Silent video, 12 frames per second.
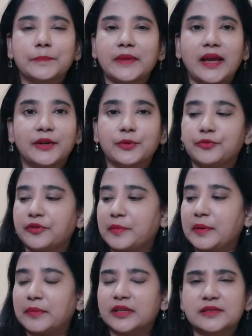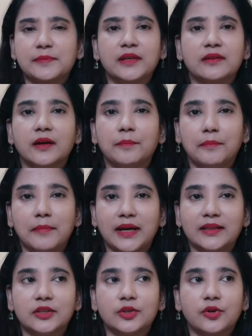I don't remember, it's been a
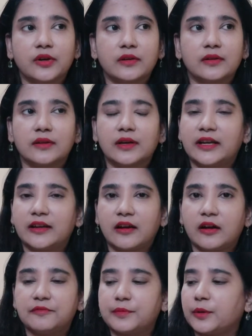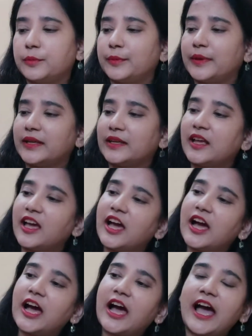month or and a half probably, and
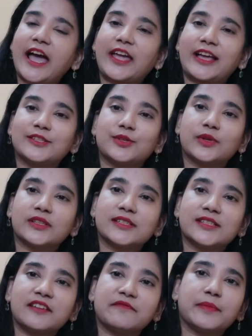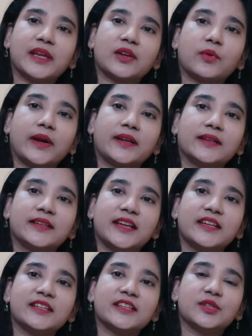as you can see, I've made quite a
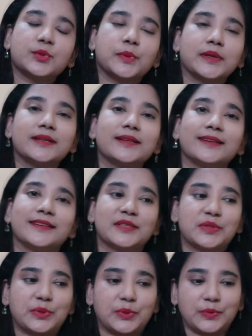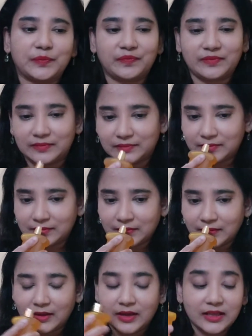dent into it. So
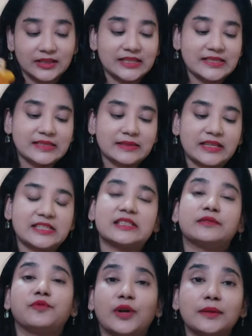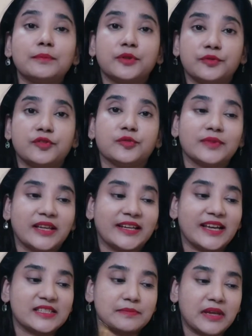this is one perfume that
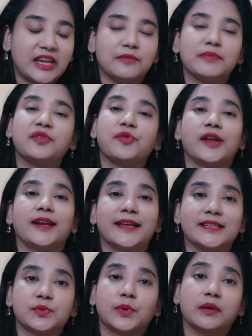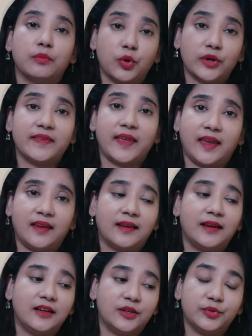has made me realize one more thing
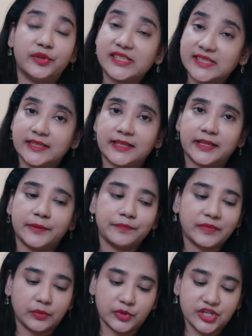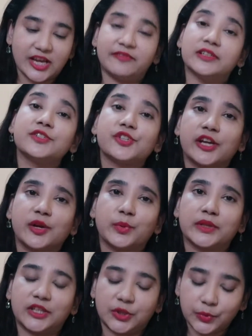recently, which I will share
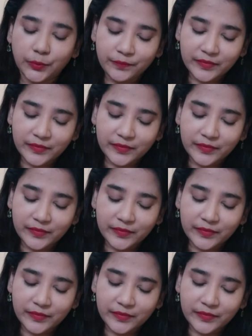with you,